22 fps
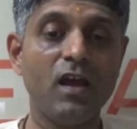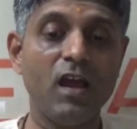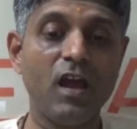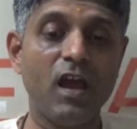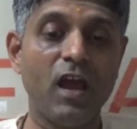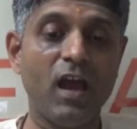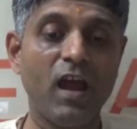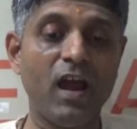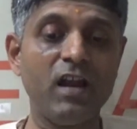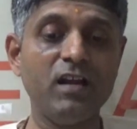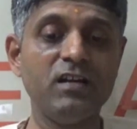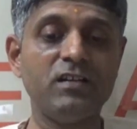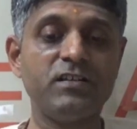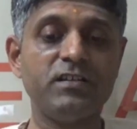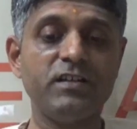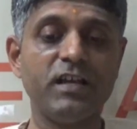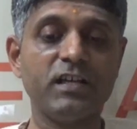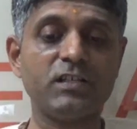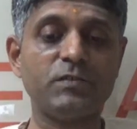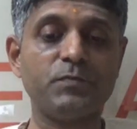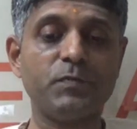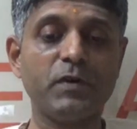and she
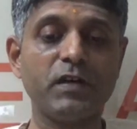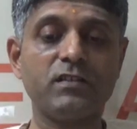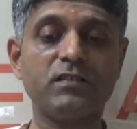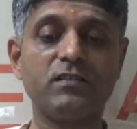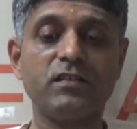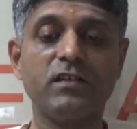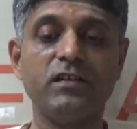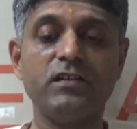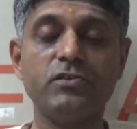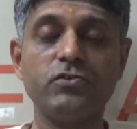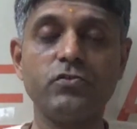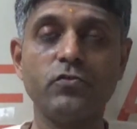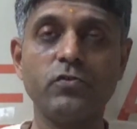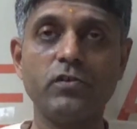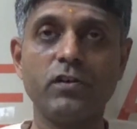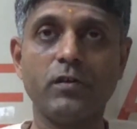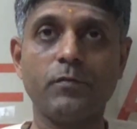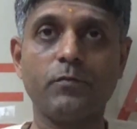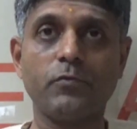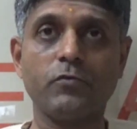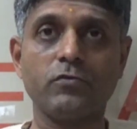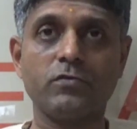expects the issue in
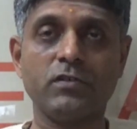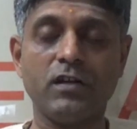repose.